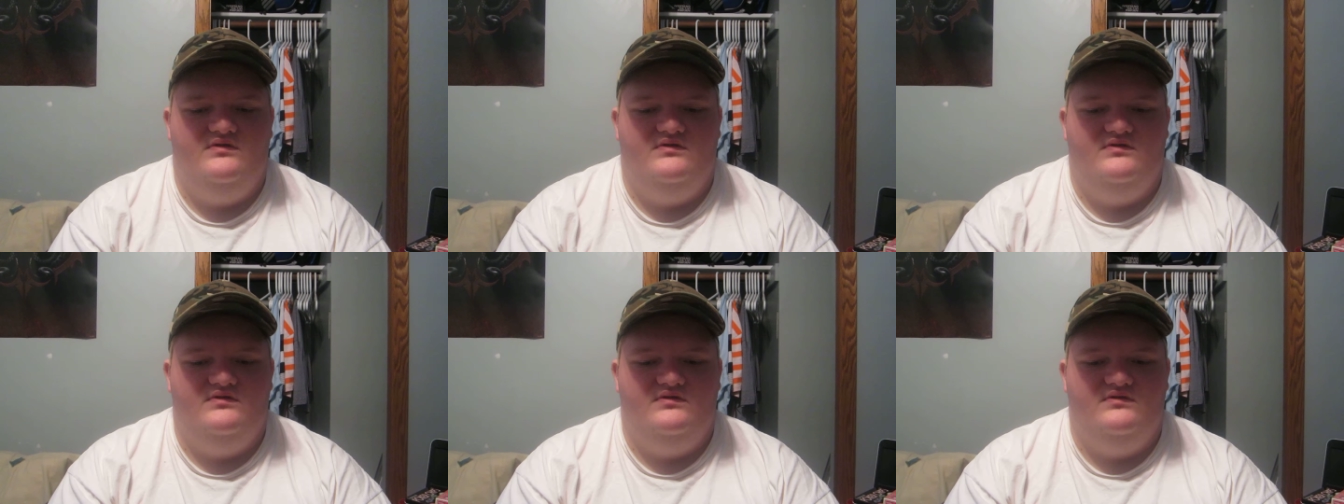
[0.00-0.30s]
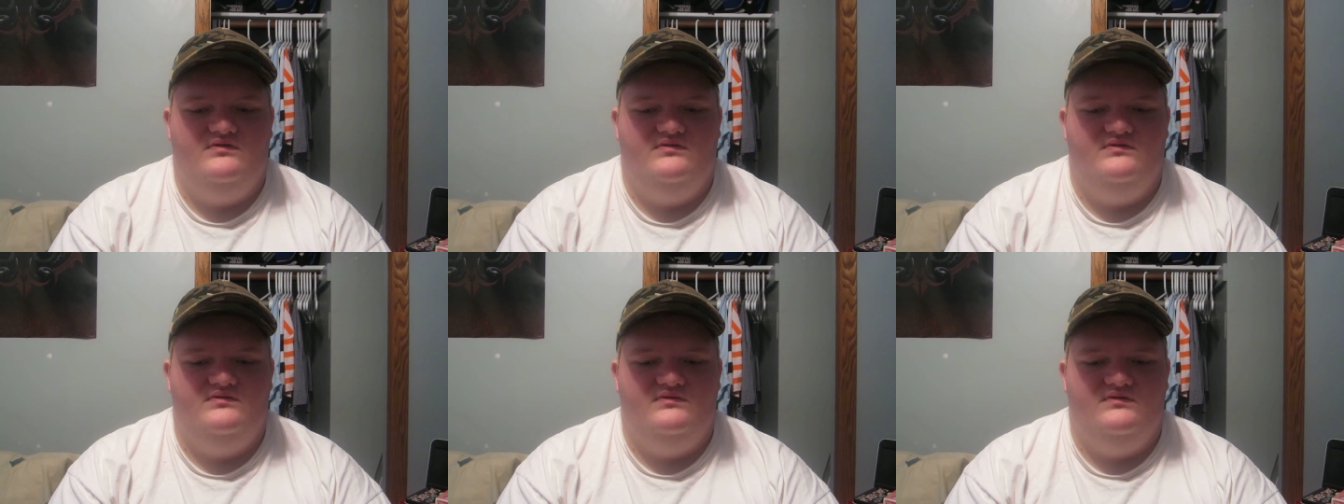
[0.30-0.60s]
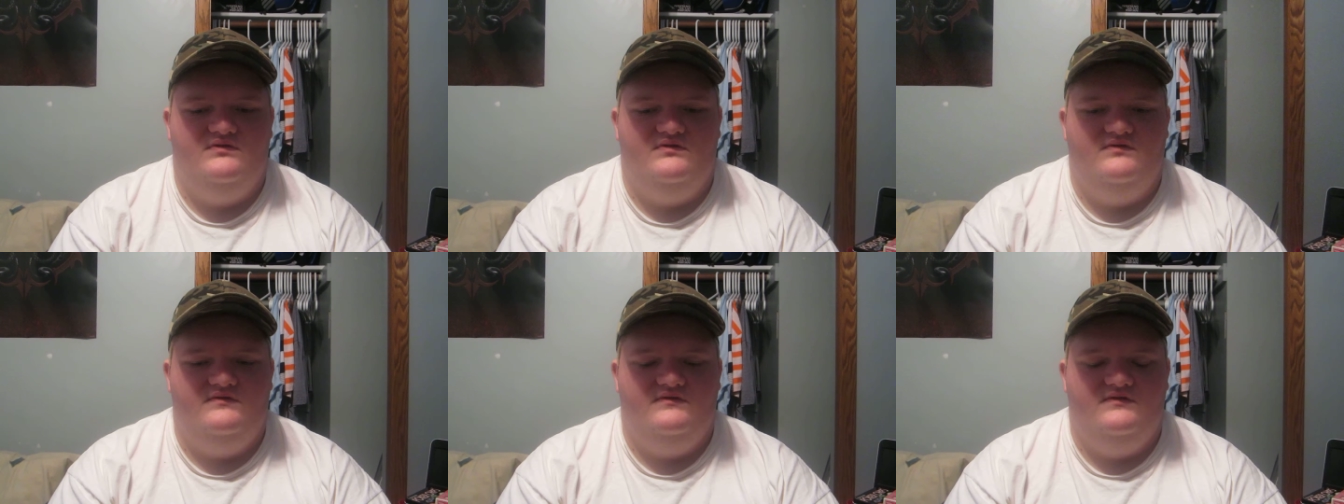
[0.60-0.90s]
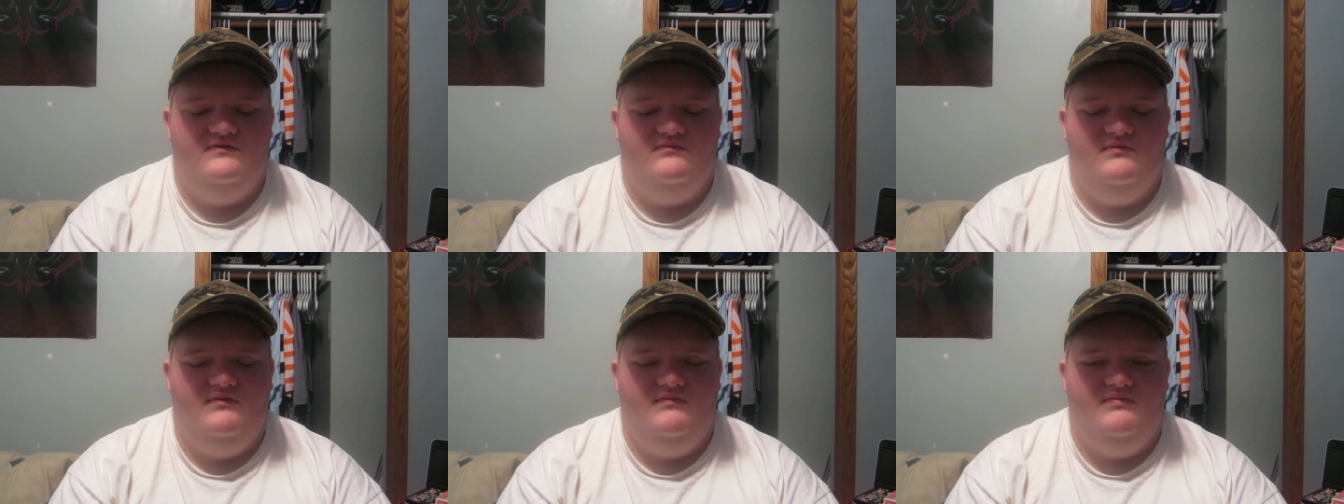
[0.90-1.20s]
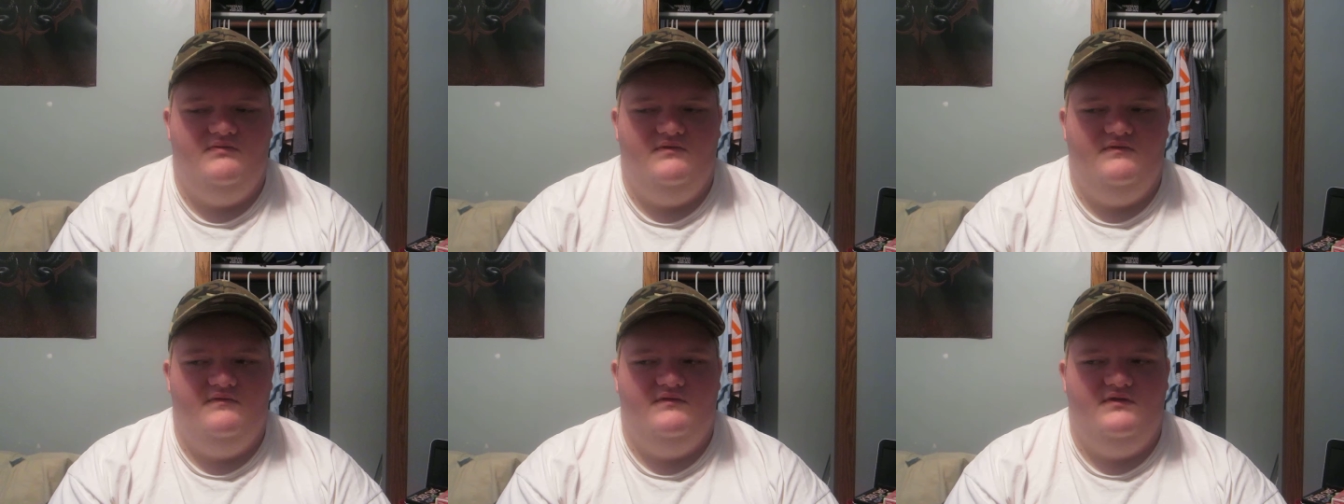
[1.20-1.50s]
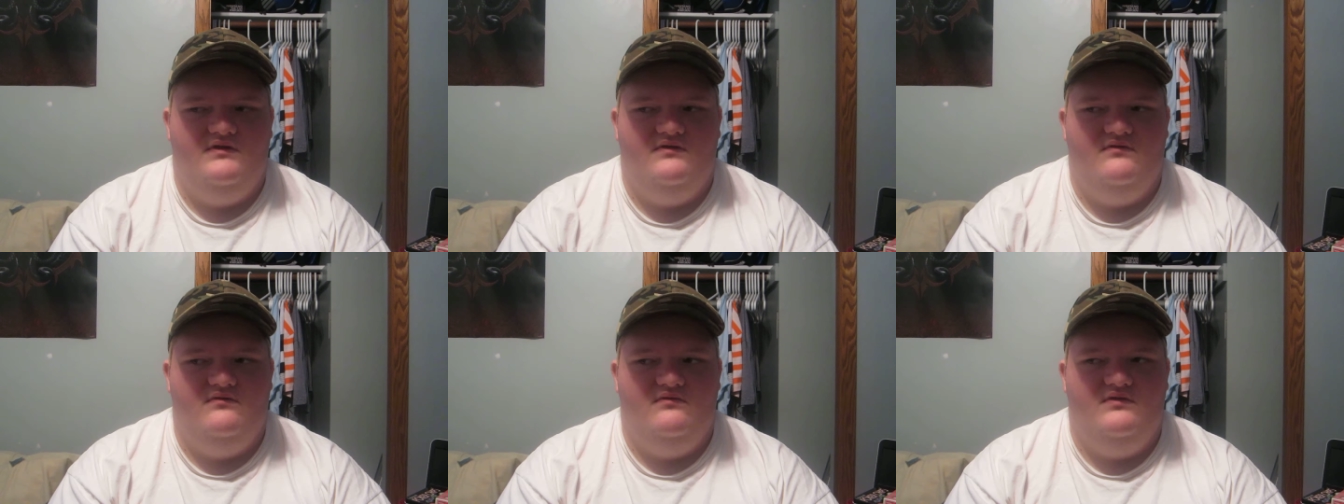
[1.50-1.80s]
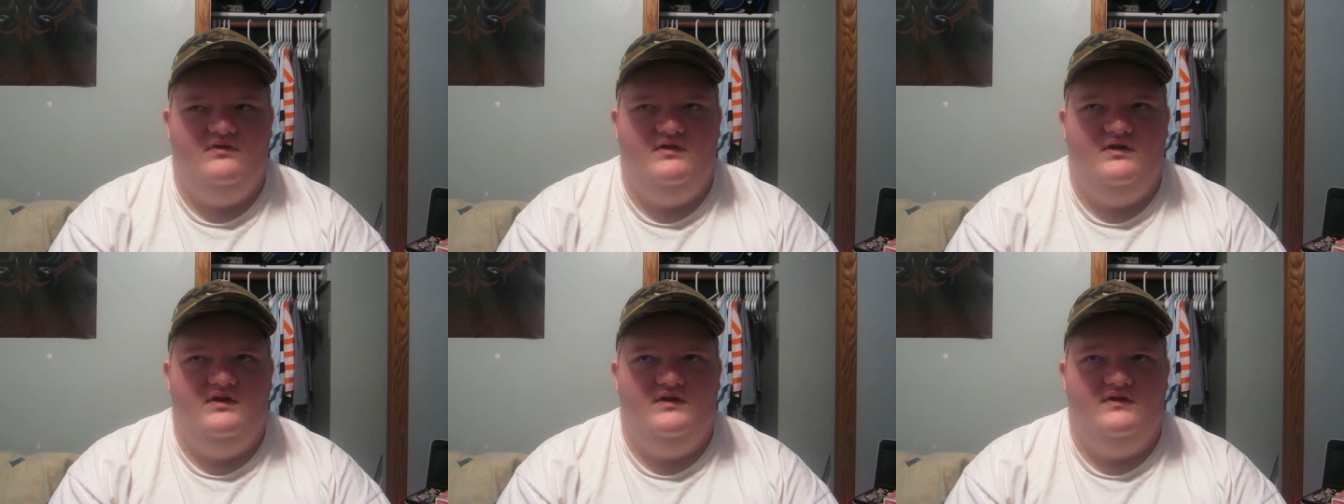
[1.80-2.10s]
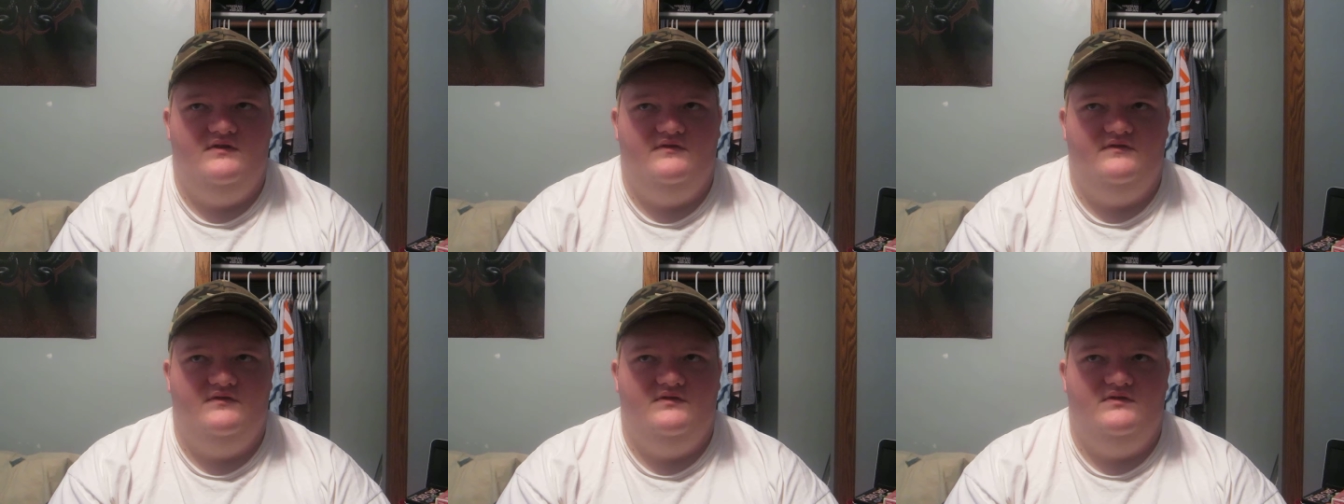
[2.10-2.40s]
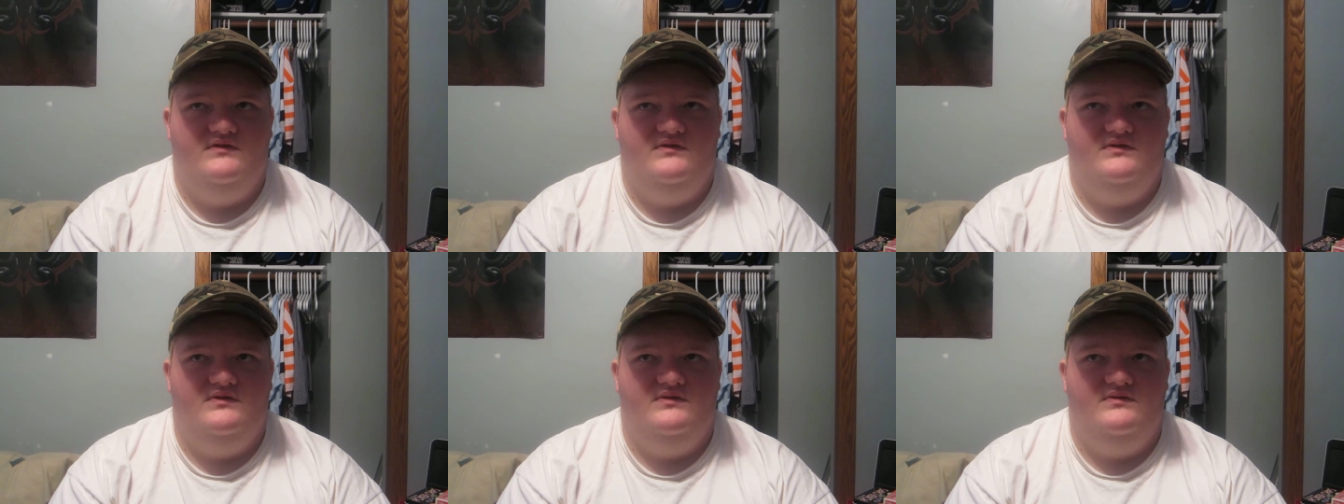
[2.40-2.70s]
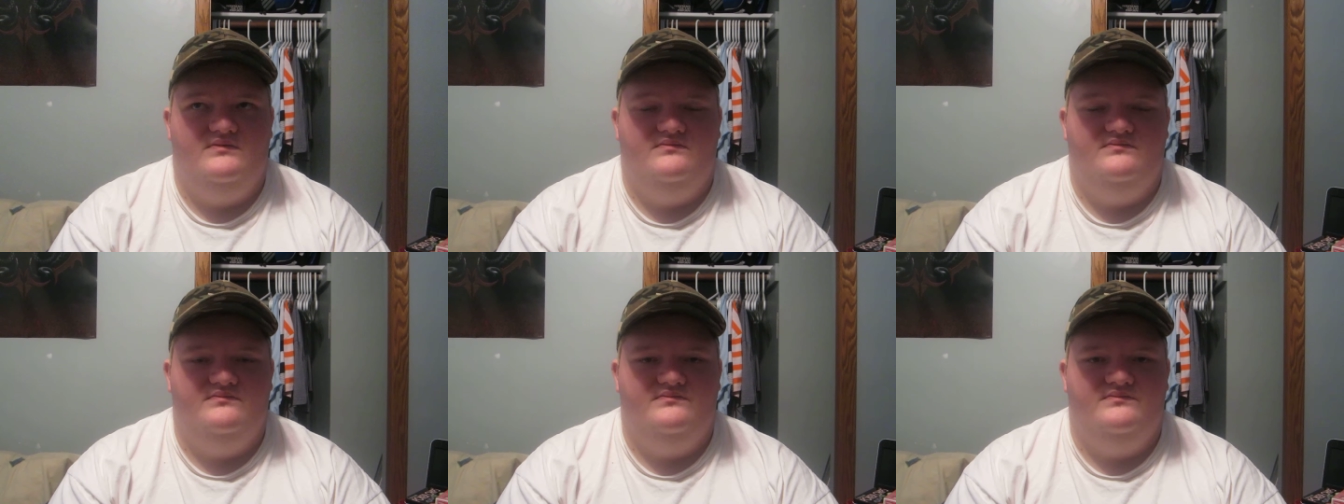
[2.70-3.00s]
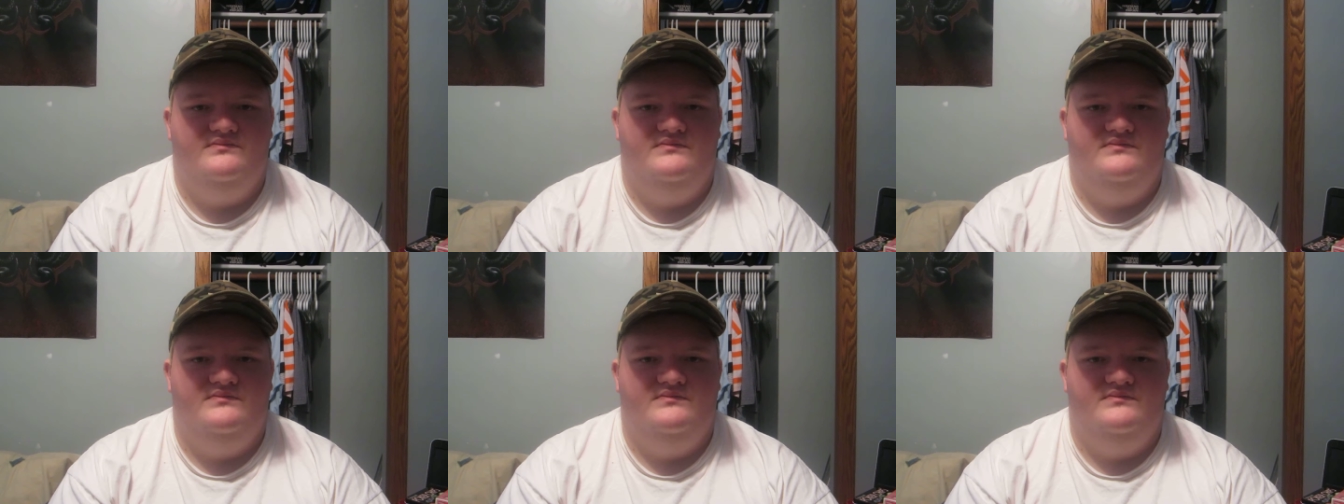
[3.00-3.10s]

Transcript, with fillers: and then you sum up all that old gas and um